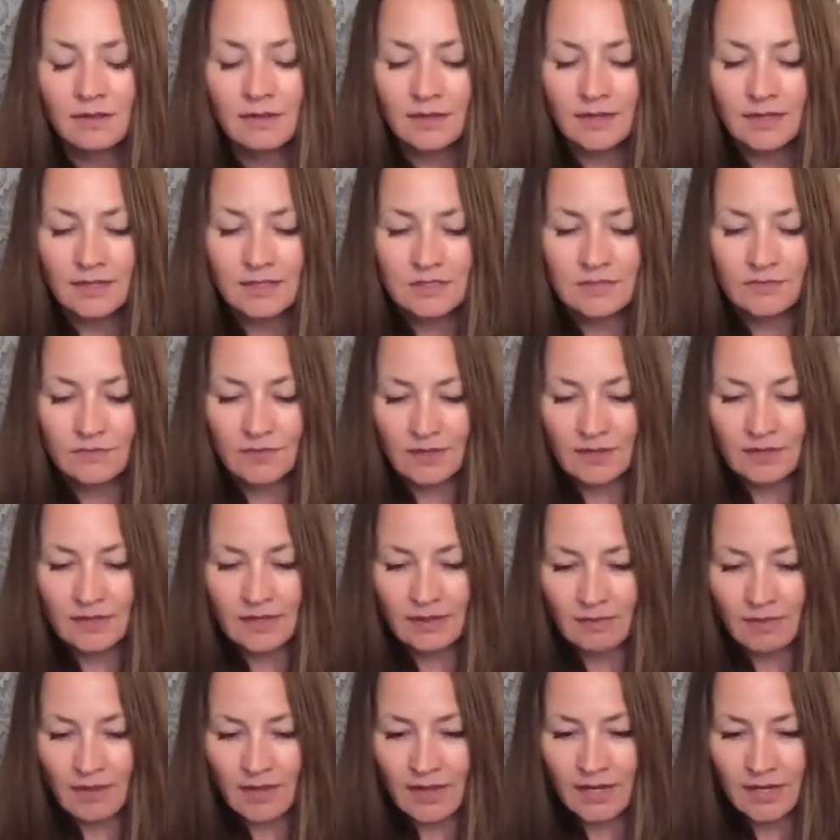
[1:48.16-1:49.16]
It's feeling
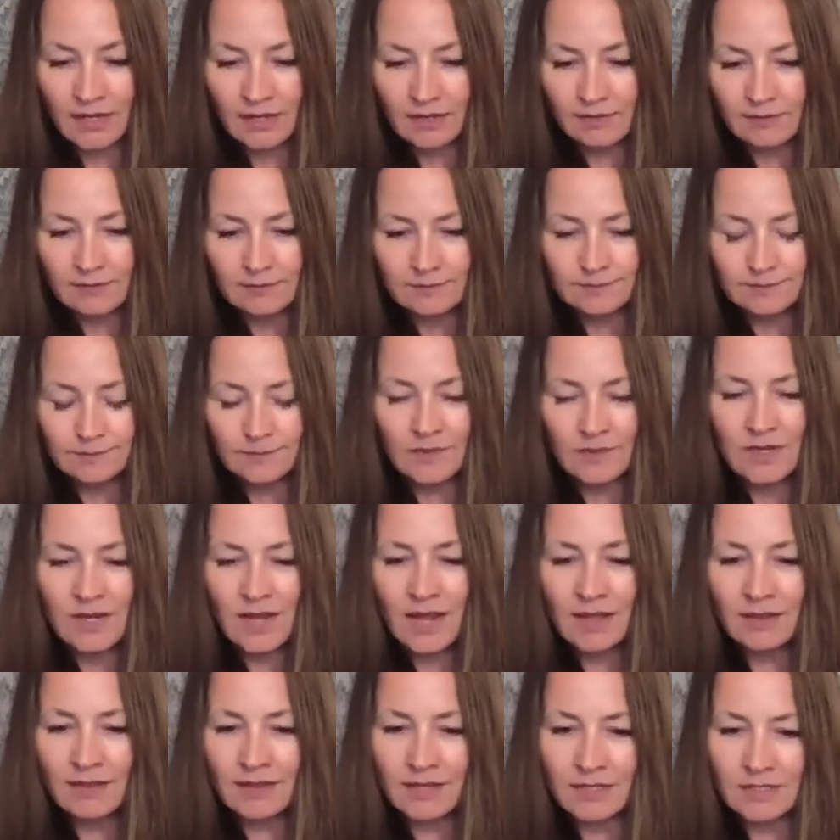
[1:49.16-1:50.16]
like,
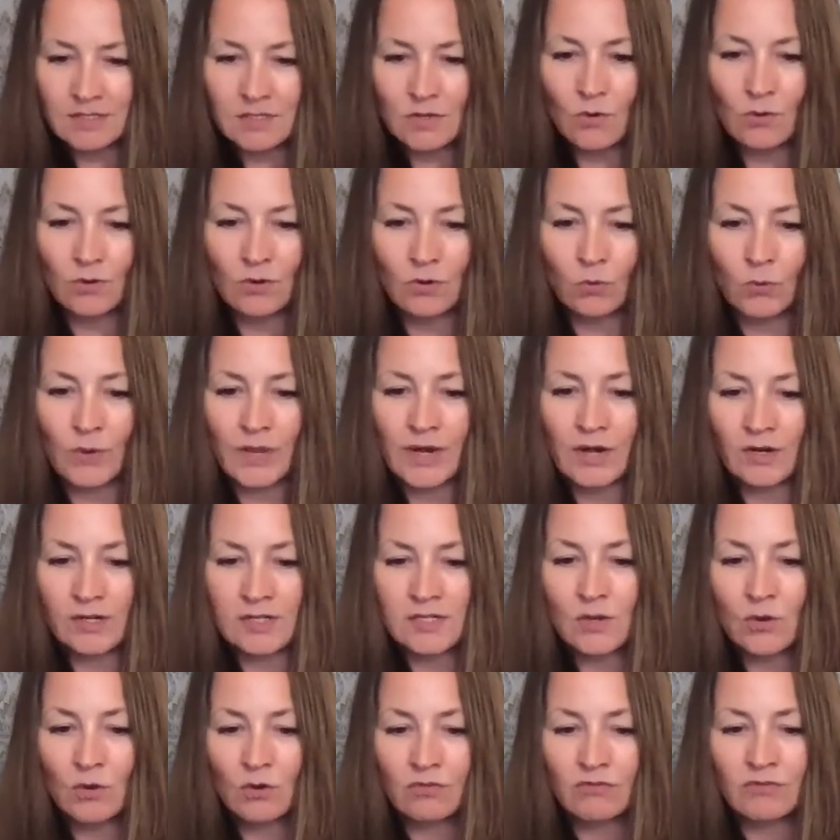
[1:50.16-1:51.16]
not like a total win or a
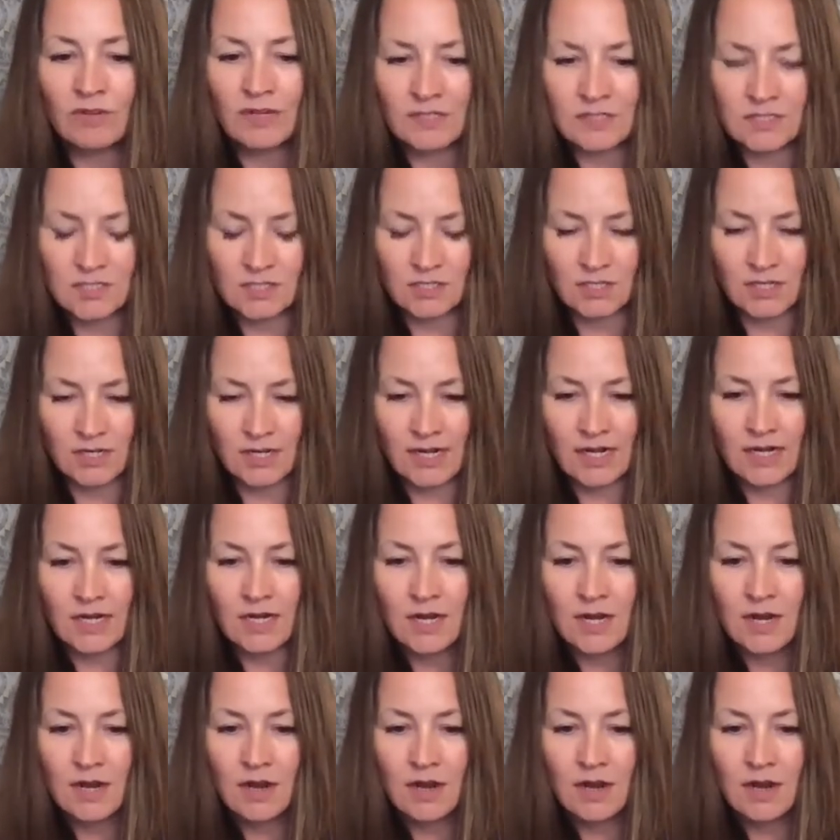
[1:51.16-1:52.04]
total victory,